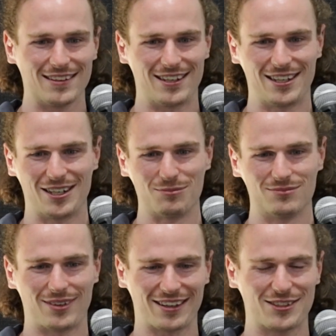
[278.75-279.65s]

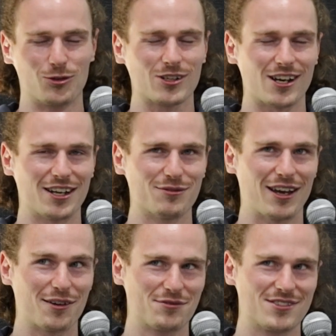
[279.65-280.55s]
I still kind of
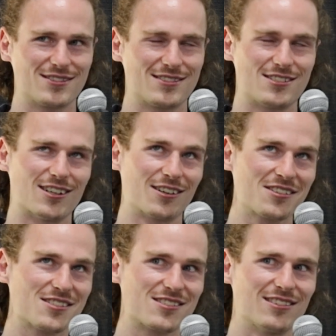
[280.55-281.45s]
have
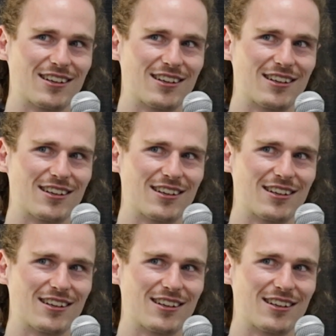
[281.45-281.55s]
dunked,